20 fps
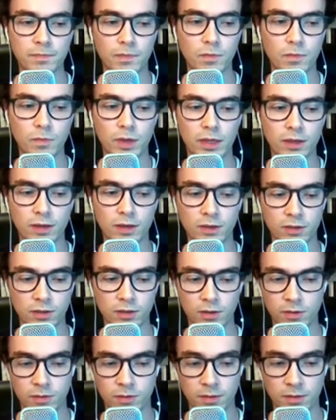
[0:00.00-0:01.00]
We could
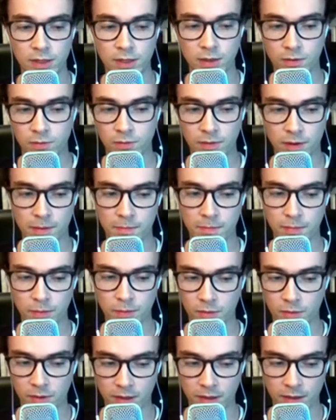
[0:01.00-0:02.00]
also, you know,
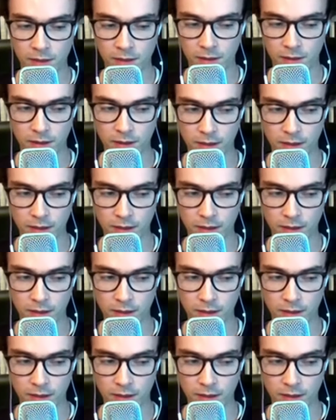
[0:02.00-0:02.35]
employ